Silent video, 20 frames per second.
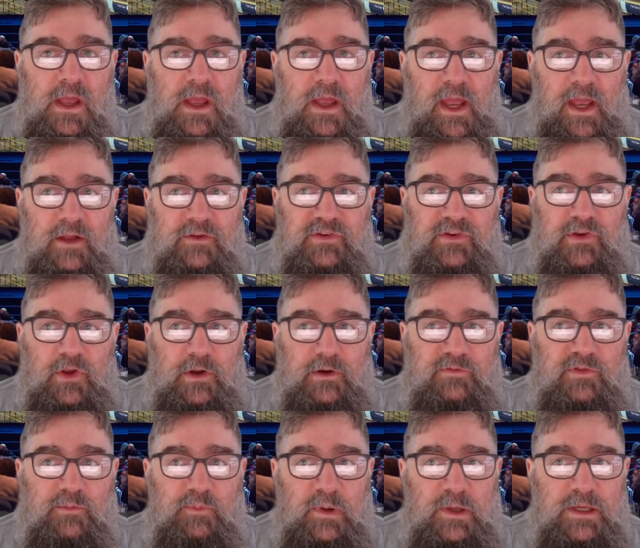Outside
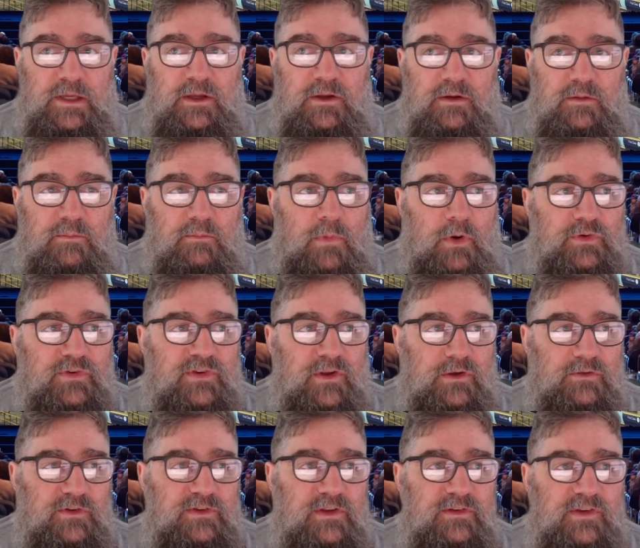of the peak, most
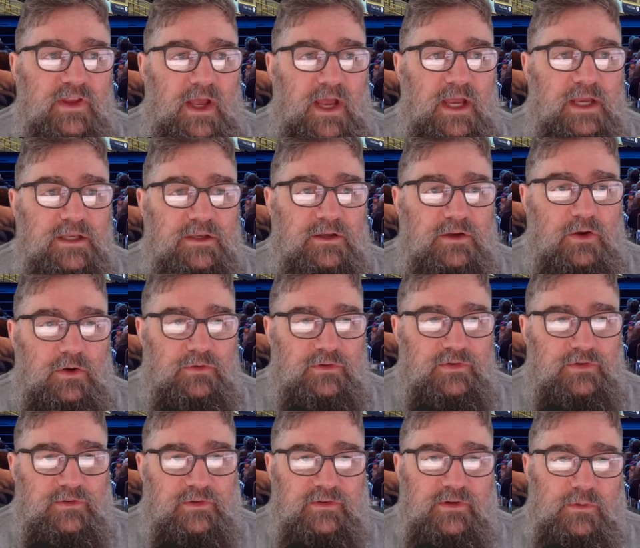services are 8
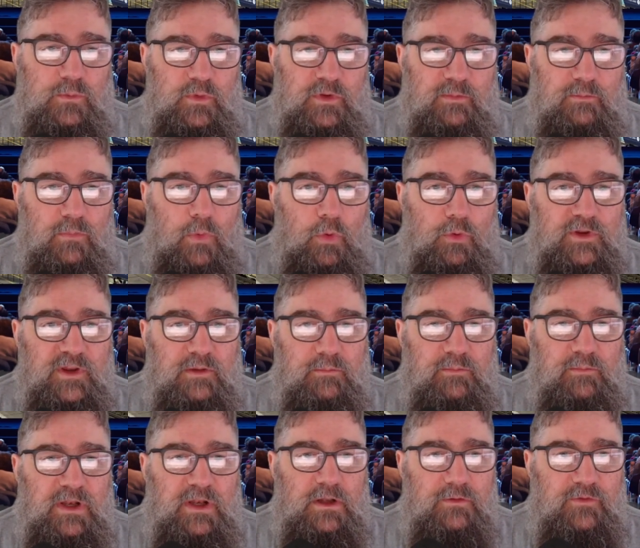coaches, with more in the
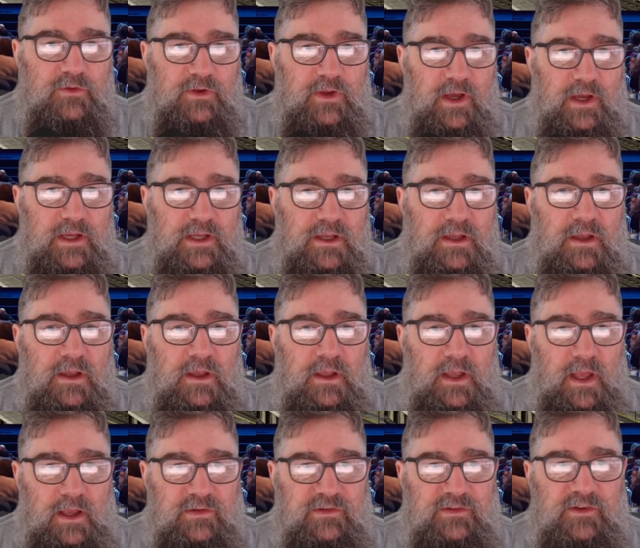middle of the day,
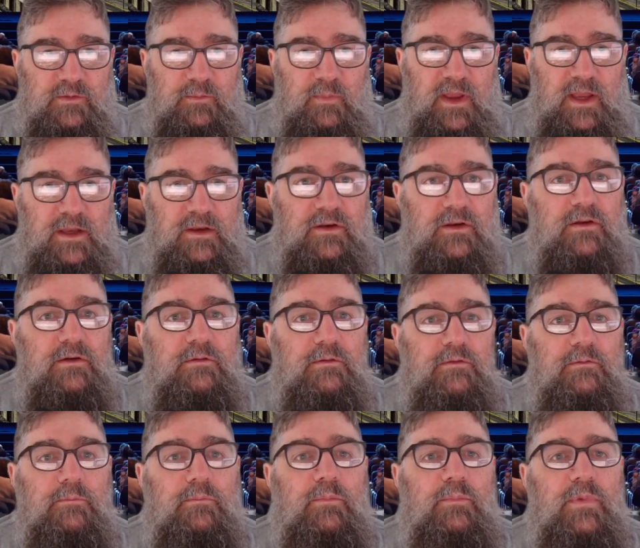as demand
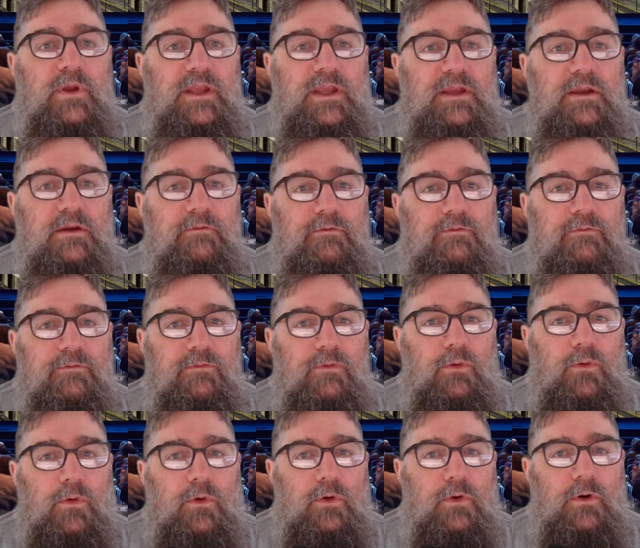being
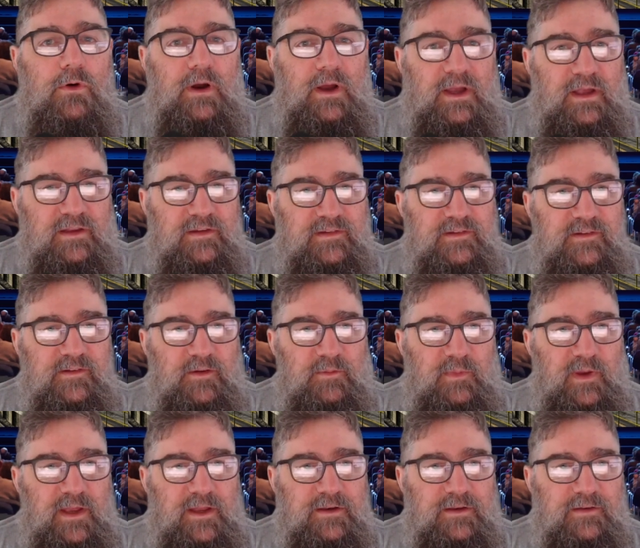4 as
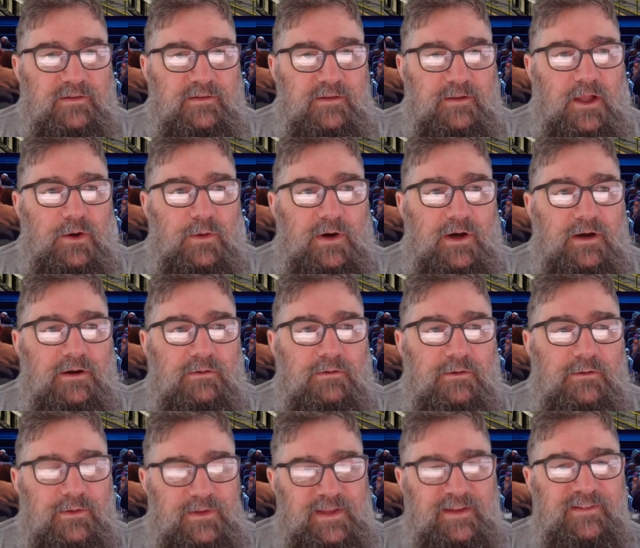demand is lower.
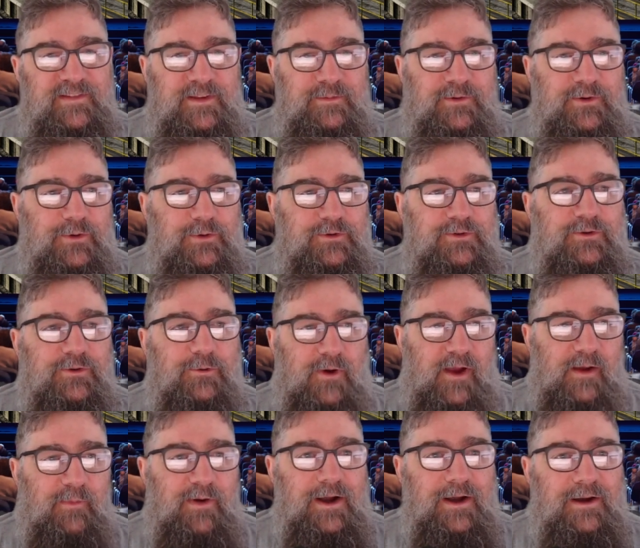Well, there's some good
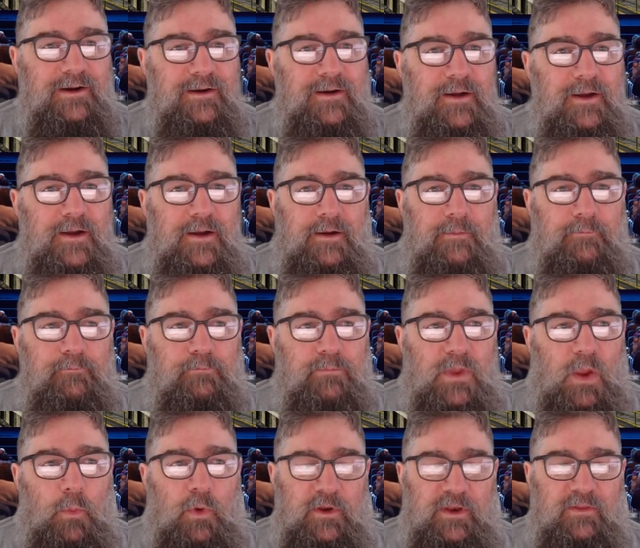grammar.
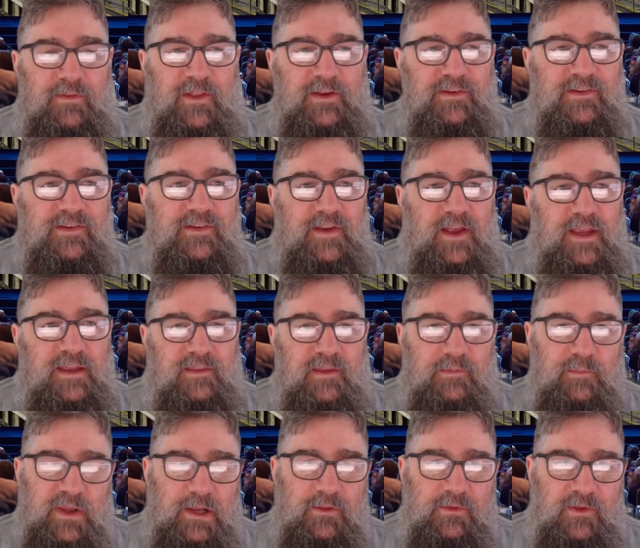Why don't they just say in the
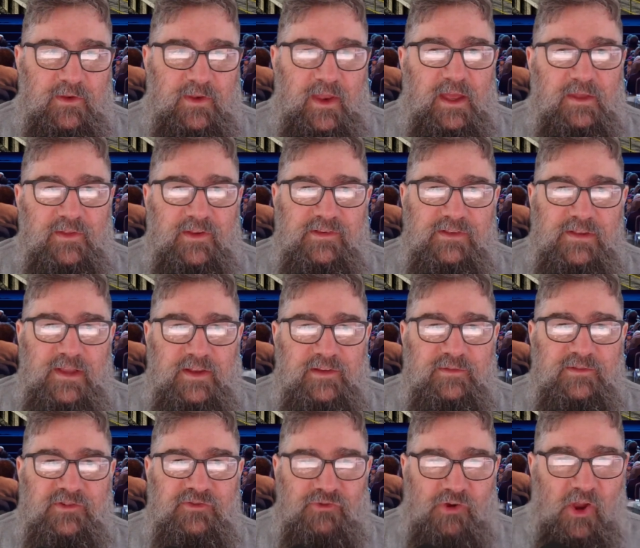middle of the day there's
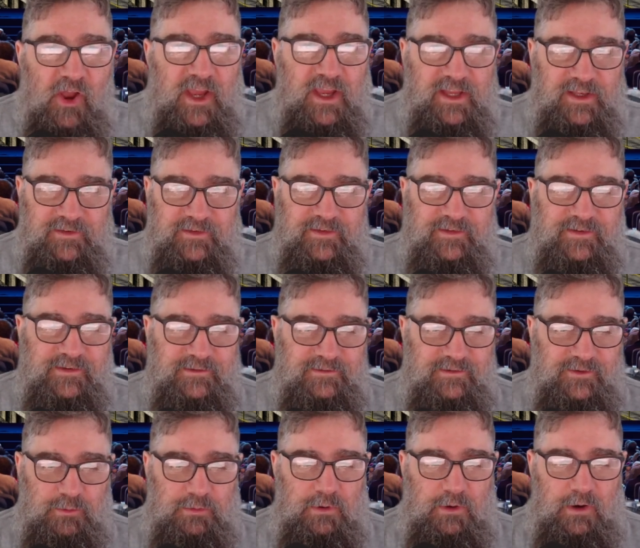less trains?
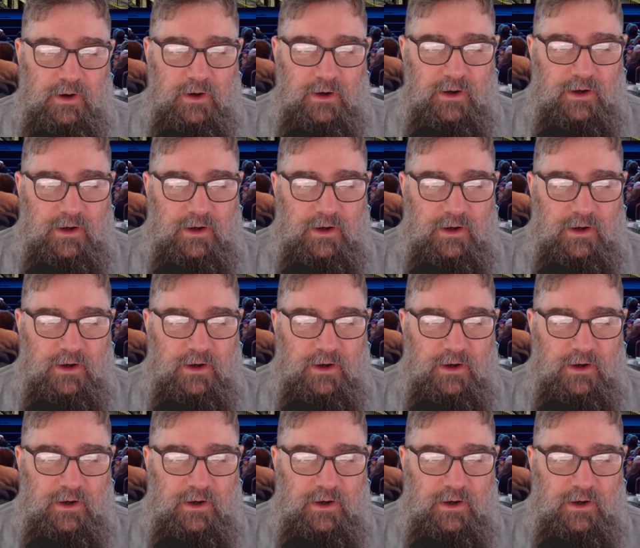Oh.